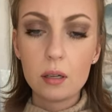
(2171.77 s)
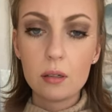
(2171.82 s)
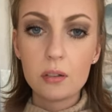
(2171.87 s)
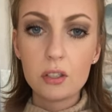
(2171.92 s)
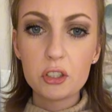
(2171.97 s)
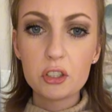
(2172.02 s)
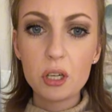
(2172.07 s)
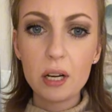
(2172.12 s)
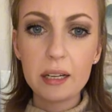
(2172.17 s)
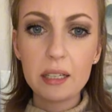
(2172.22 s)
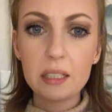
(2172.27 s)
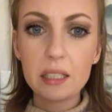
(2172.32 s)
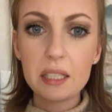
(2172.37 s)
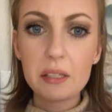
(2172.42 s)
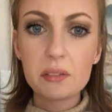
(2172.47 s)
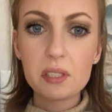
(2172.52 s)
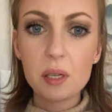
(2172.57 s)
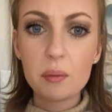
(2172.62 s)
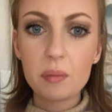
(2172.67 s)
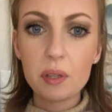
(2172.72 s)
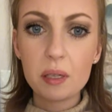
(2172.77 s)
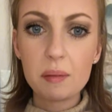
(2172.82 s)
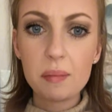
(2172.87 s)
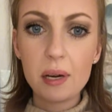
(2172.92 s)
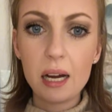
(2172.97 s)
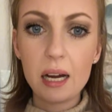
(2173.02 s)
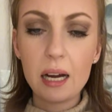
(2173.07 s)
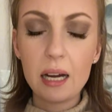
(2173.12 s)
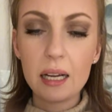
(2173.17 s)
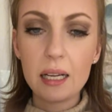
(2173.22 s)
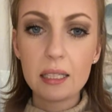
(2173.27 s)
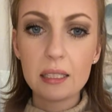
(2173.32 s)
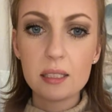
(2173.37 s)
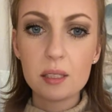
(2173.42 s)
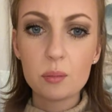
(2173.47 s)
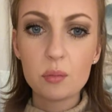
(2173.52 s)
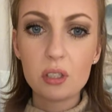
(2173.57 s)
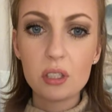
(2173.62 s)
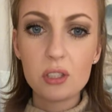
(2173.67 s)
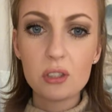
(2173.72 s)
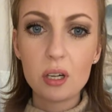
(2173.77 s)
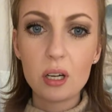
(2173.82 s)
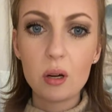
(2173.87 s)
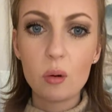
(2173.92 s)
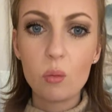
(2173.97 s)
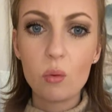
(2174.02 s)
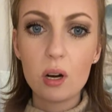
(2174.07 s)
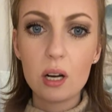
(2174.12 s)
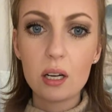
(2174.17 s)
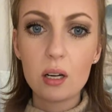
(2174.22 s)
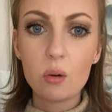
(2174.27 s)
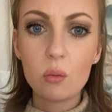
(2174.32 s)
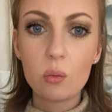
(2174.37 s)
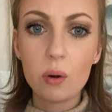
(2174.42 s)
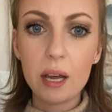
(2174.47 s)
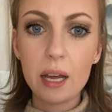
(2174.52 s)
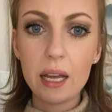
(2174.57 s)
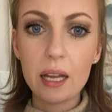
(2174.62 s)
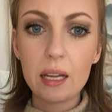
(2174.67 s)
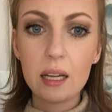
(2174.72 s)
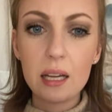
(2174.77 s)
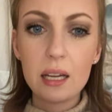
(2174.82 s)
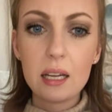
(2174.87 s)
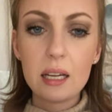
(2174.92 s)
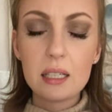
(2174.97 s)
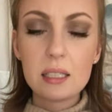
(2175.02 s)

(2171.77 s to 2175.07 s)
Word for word: They're trying to leave something behind. Someone is trying to walk away.